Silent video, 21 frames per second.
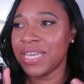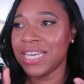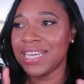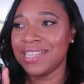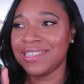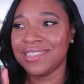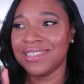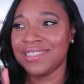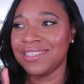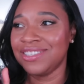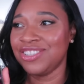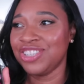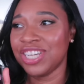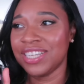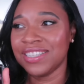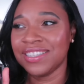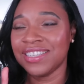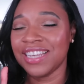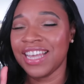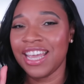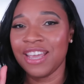It's
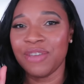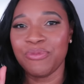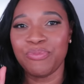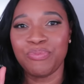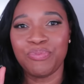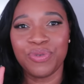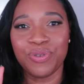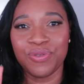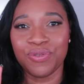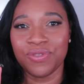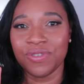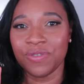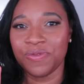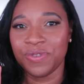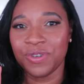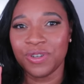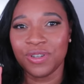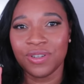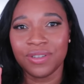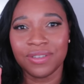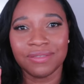just a
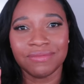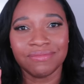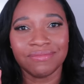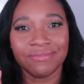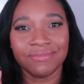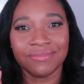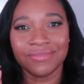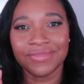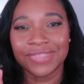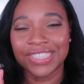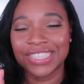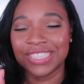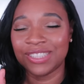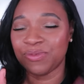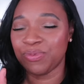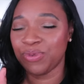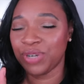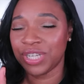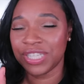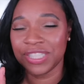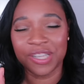beautiful
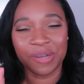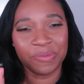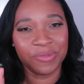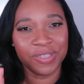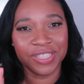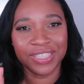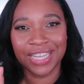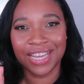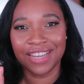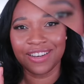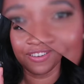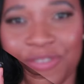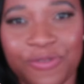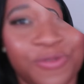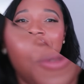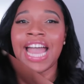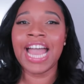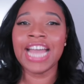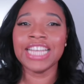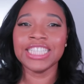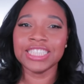spring summer scent. Now, the
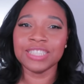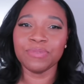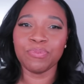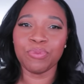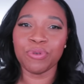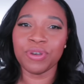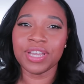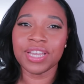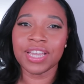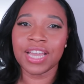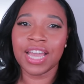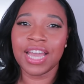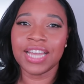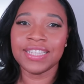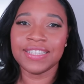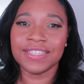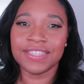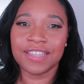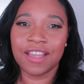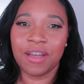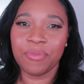last spring
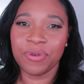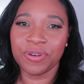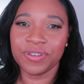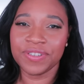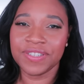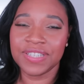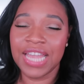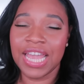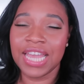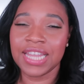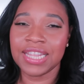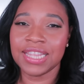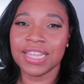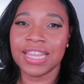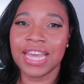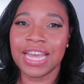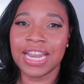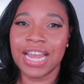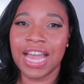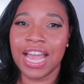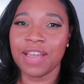and summer scent
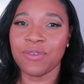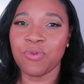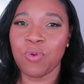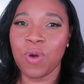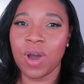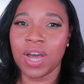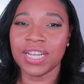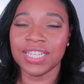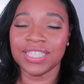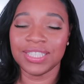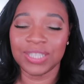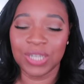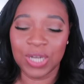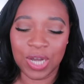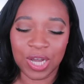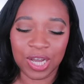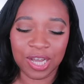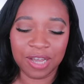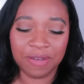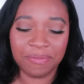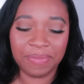that I wanna
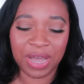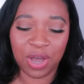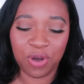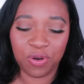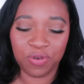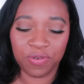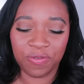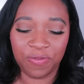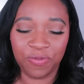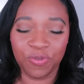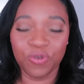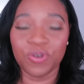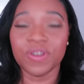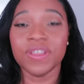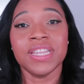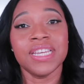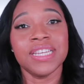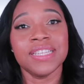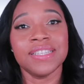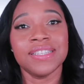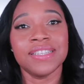talk about for
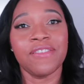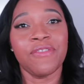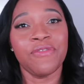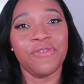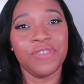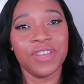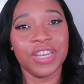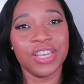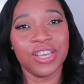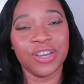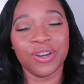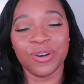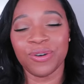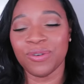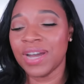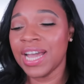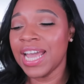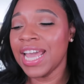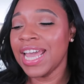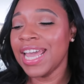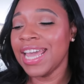this video